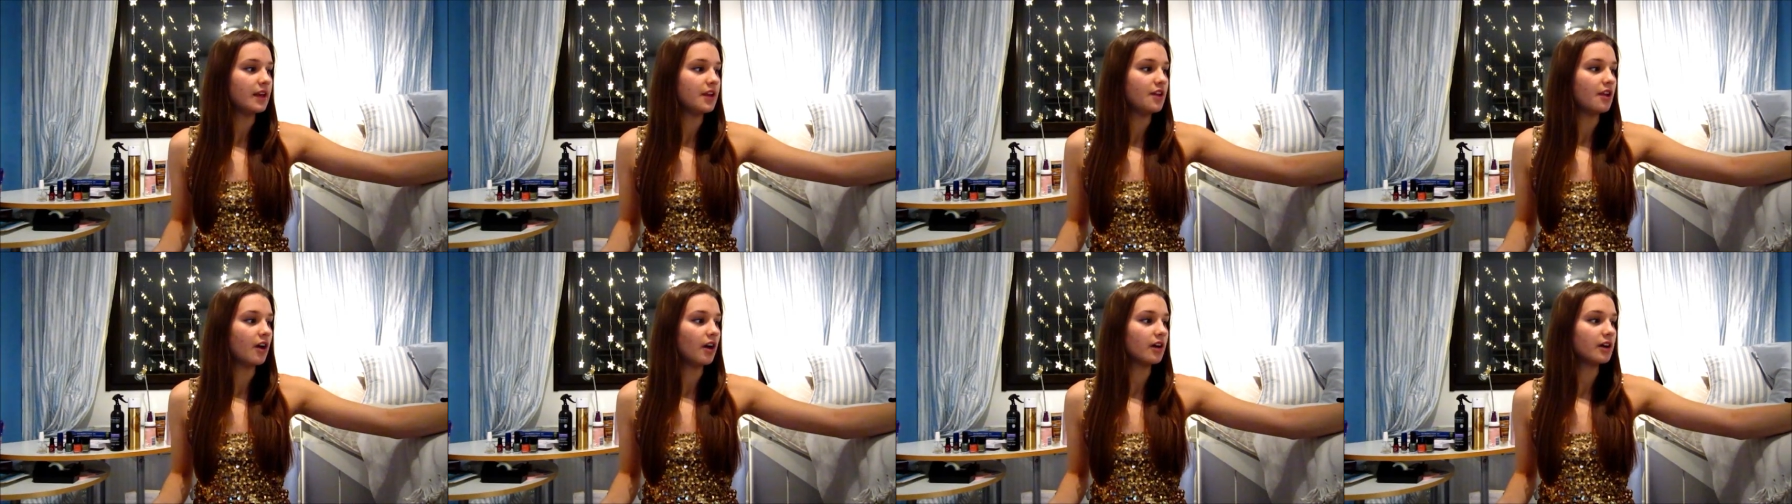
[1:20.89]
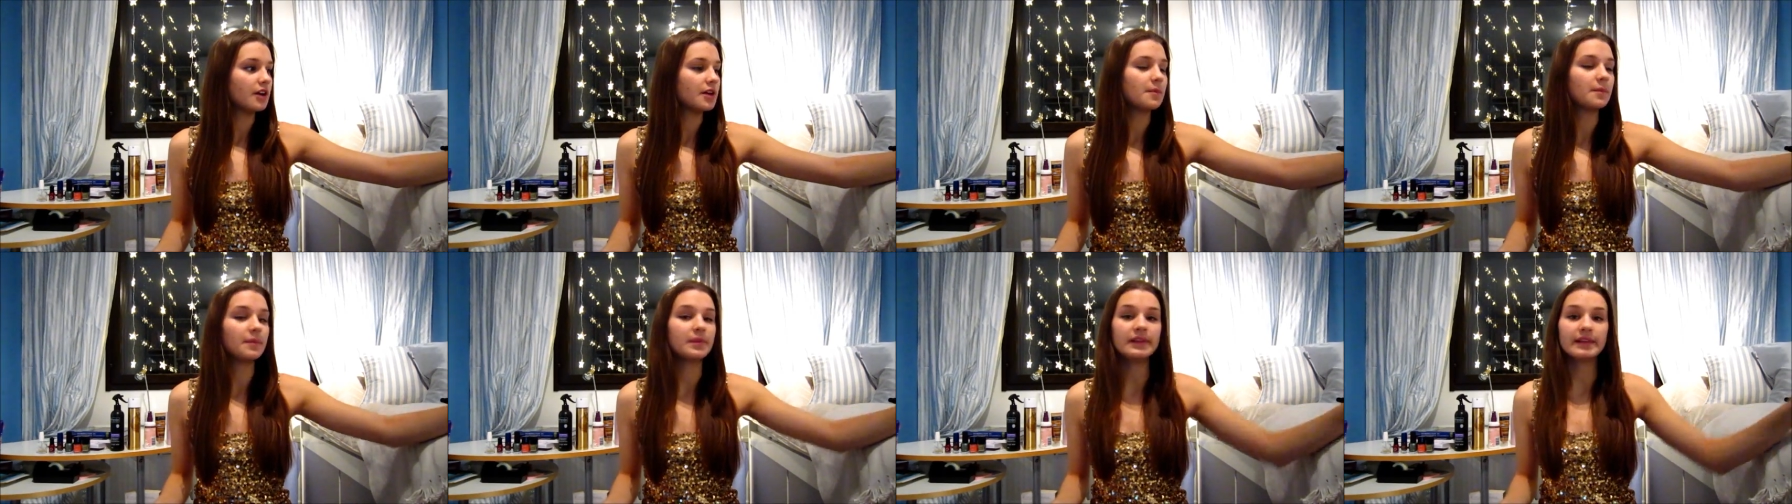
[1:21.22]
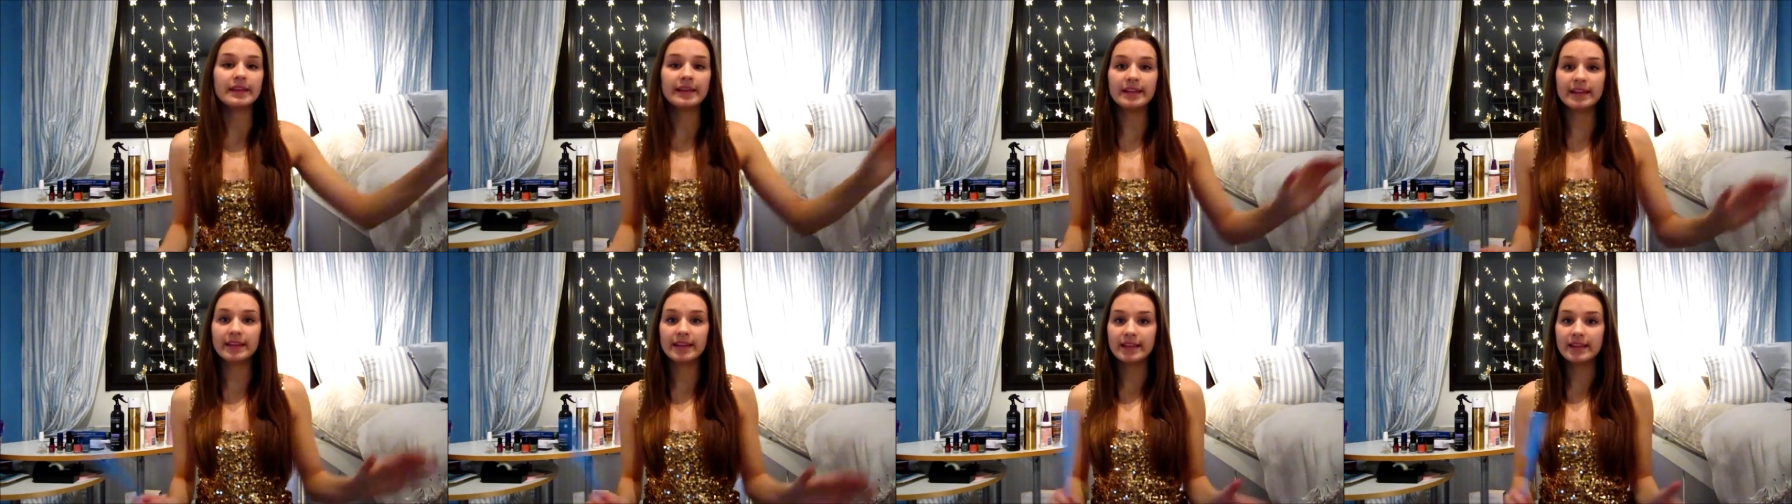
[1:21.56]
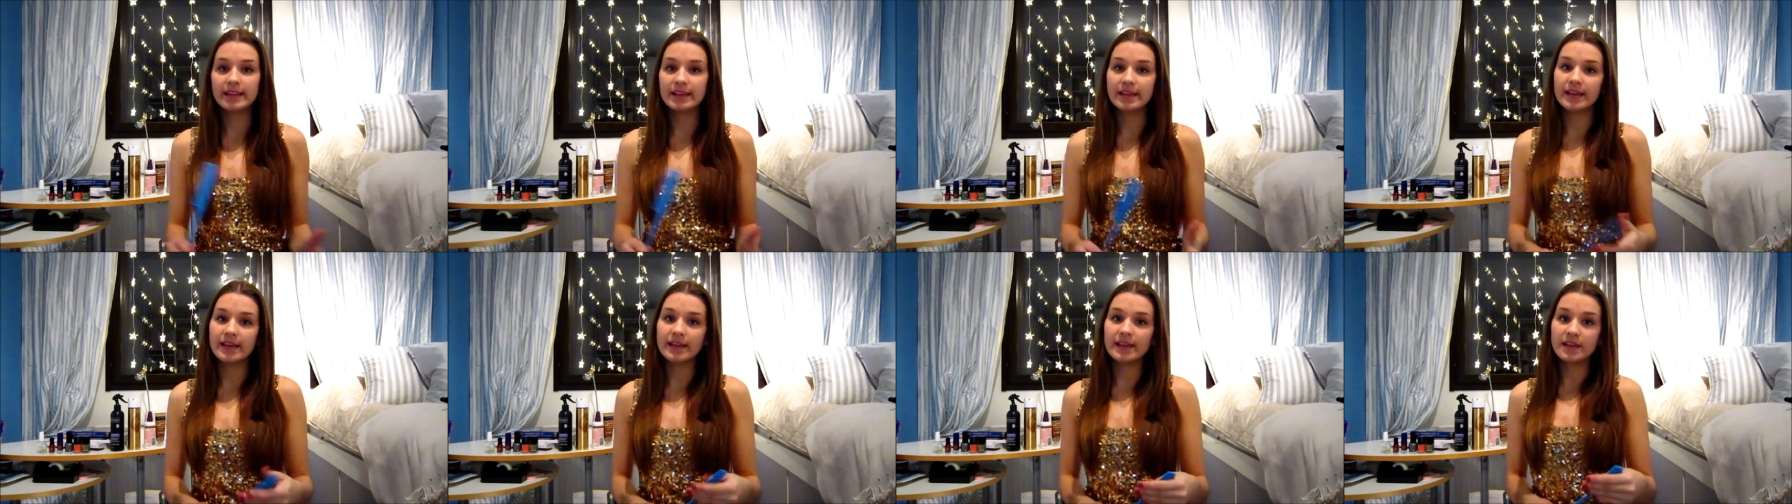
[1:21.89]
not completely
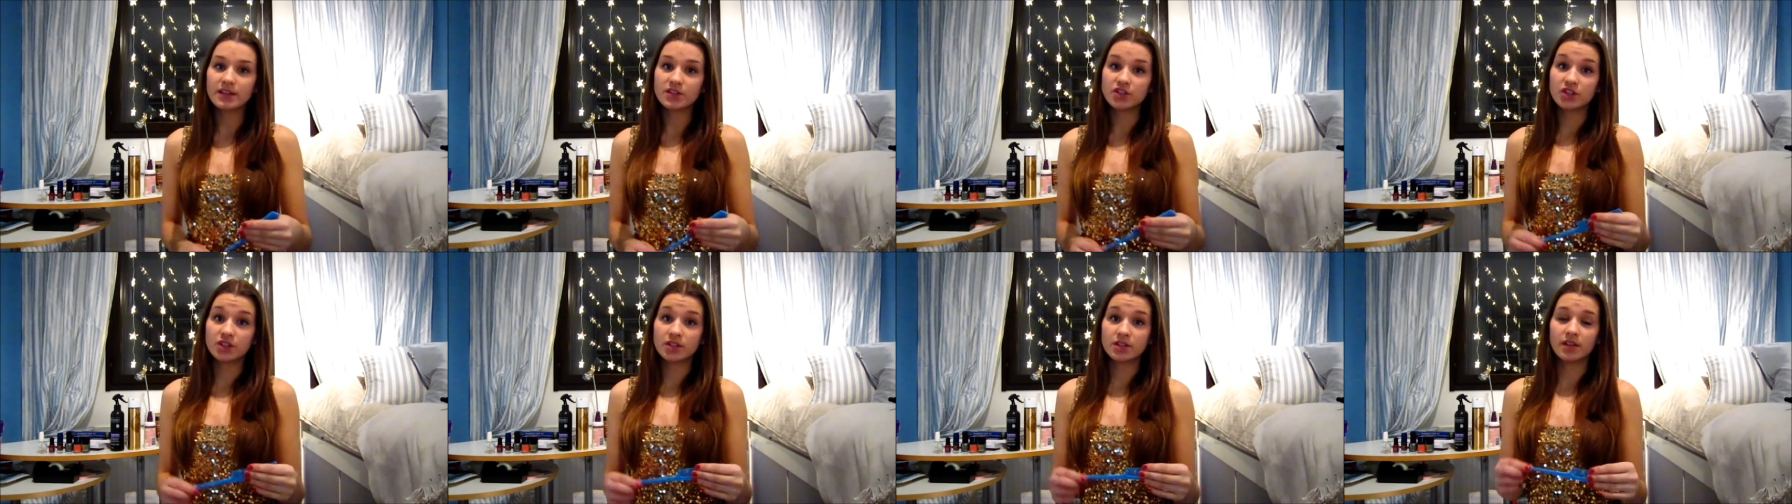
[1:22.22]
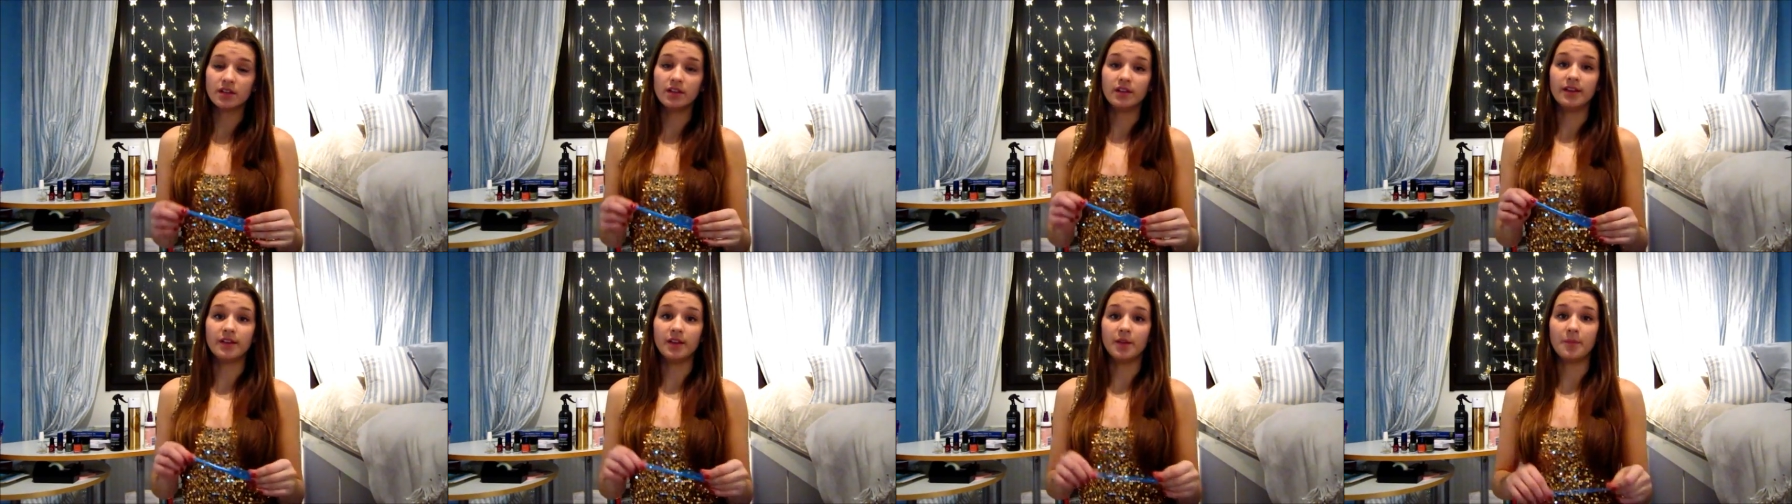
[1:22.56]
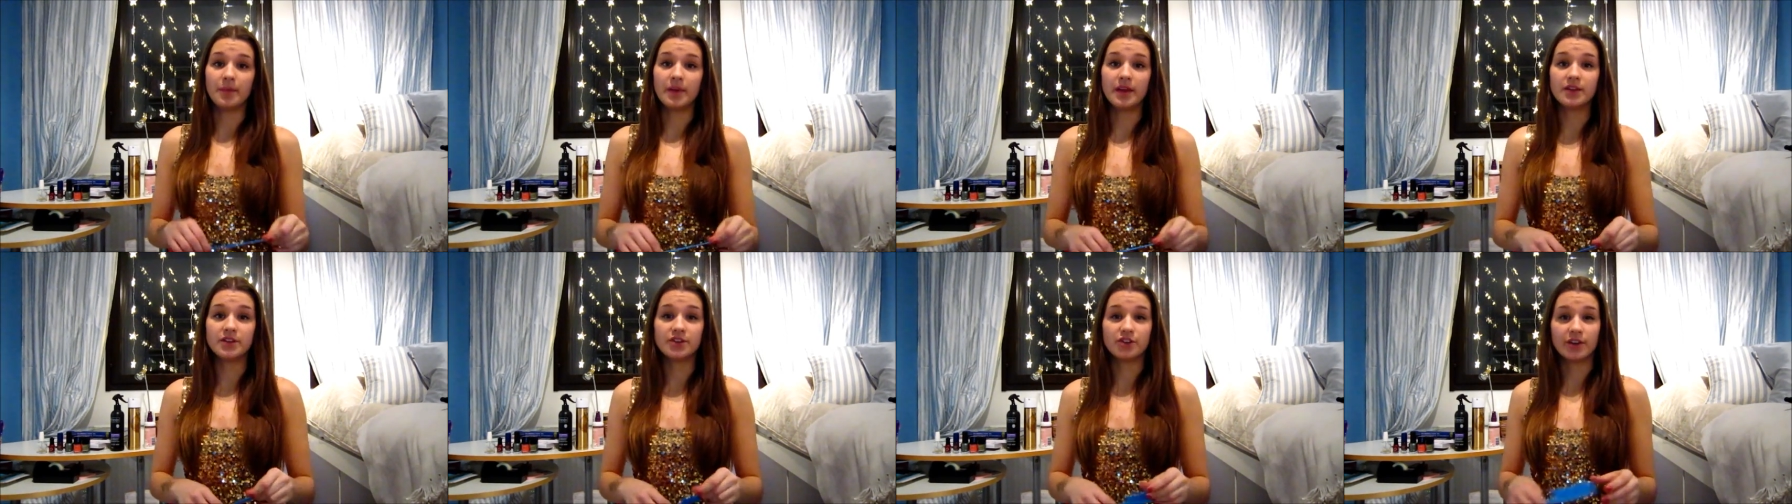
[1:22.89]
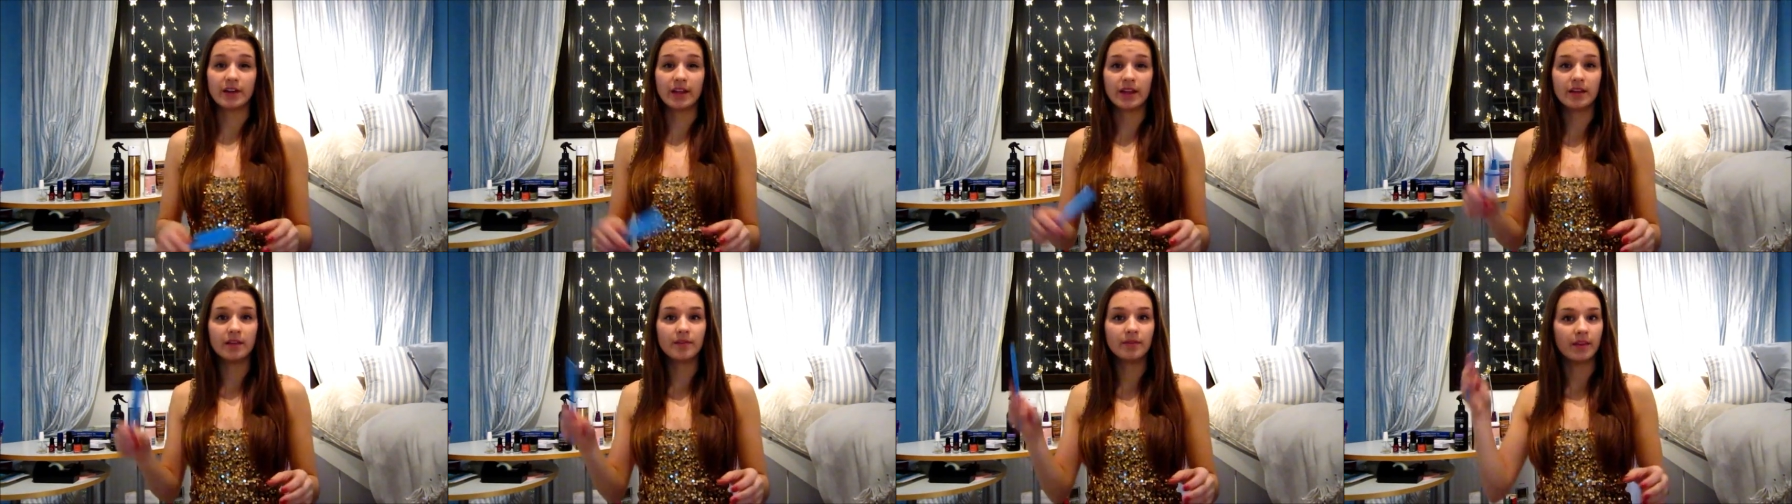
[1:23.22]
clean, it's just a little bit
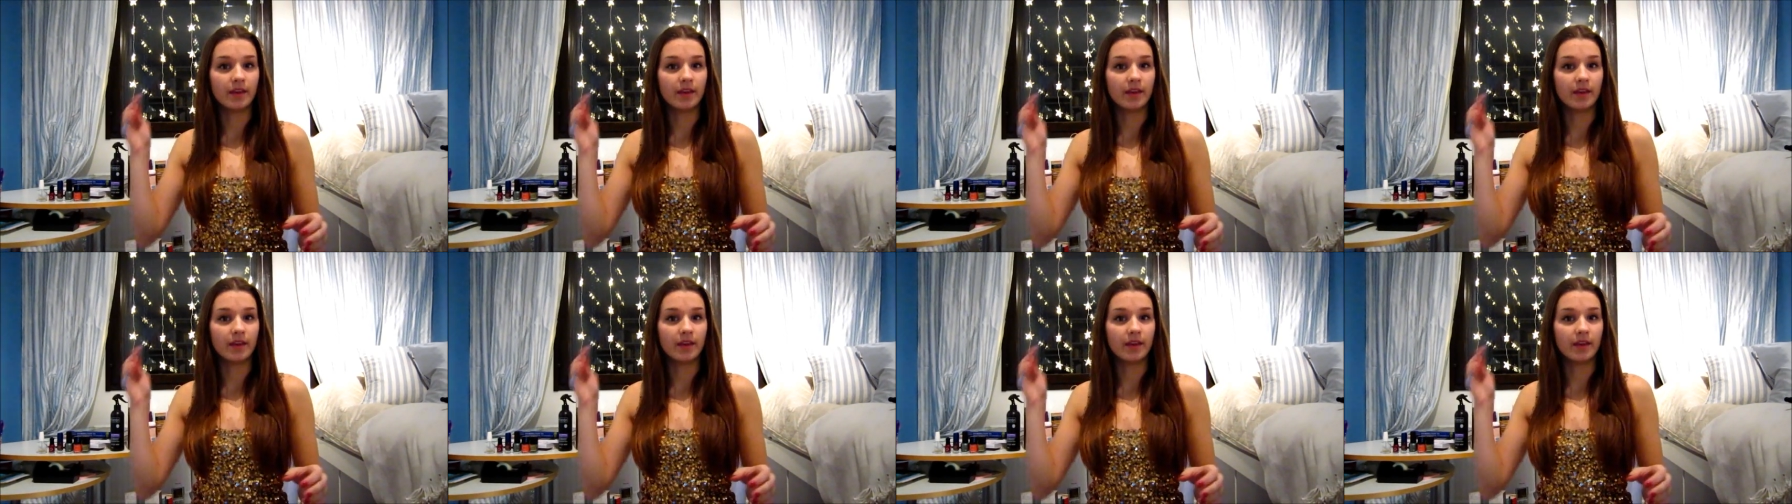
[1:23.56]
dirty.